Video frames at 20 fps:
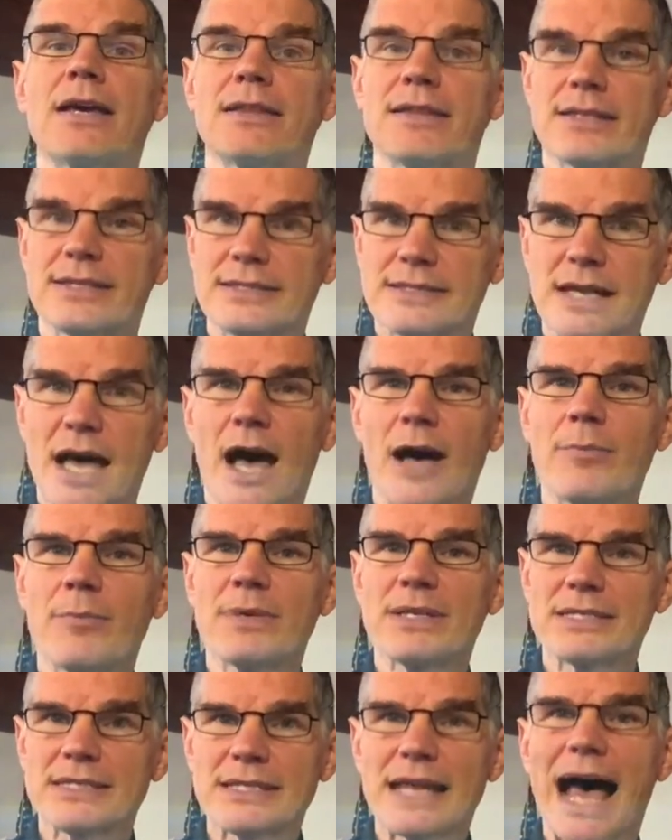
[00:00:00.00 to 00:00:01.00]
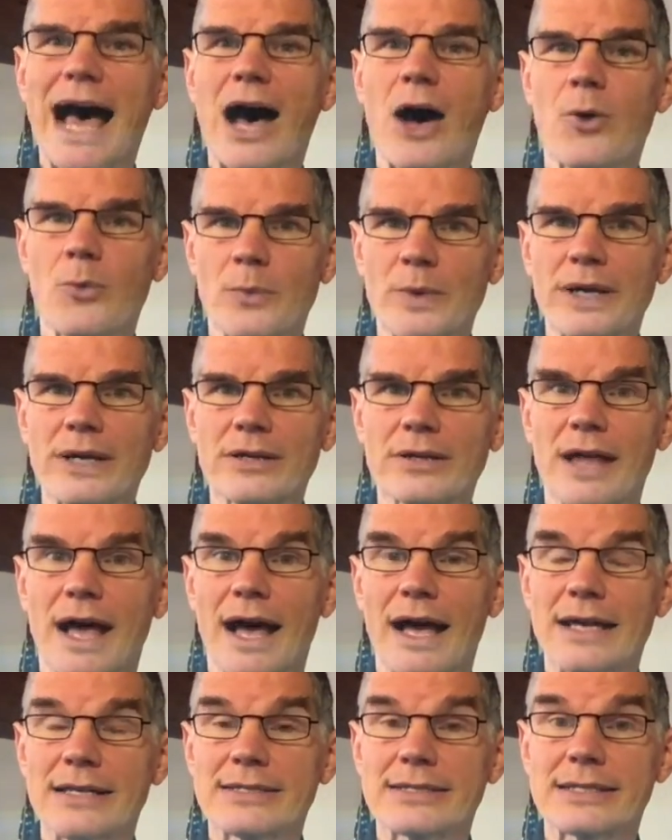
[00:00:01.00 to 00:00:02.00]
The psalmist now
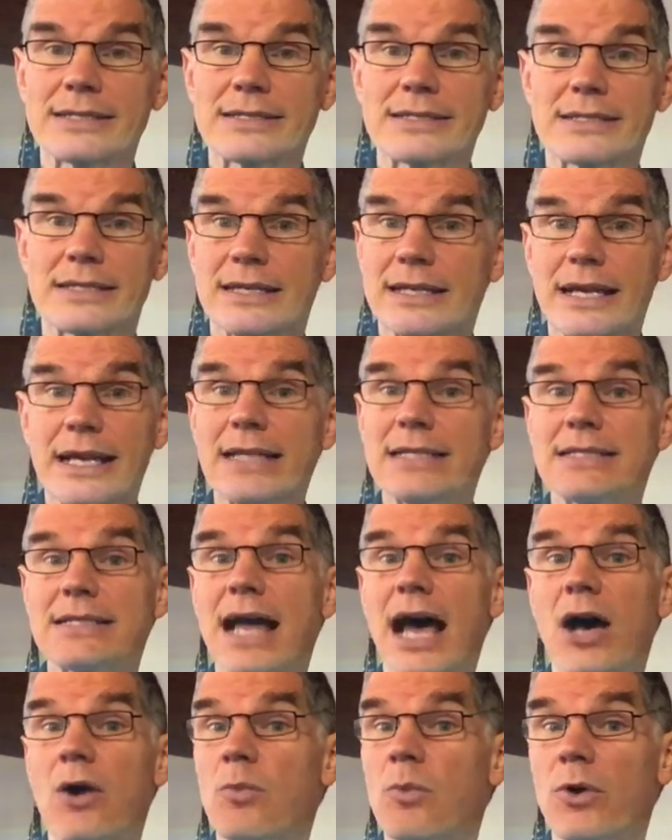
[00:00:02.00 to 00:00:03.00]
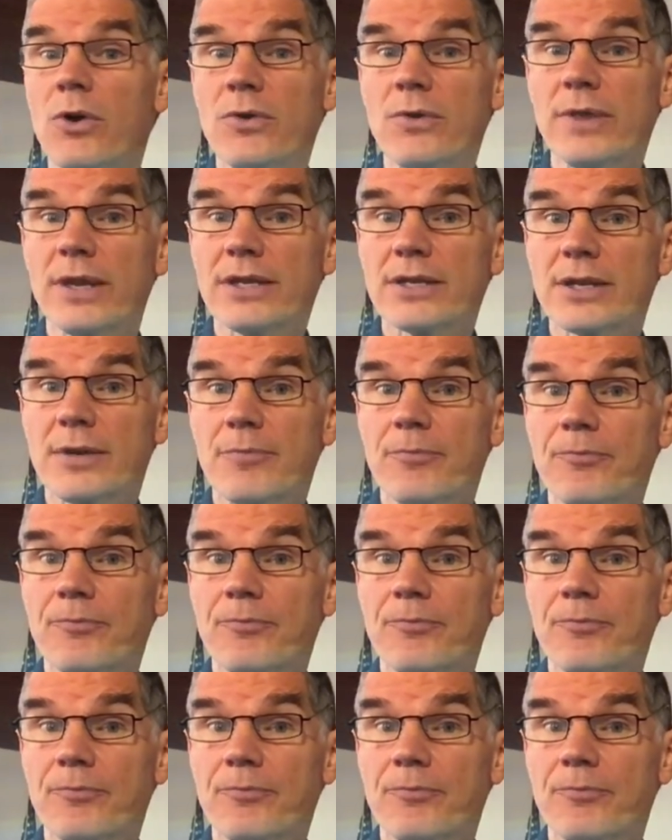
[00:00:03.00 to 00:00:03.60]
realizes it's not worth it.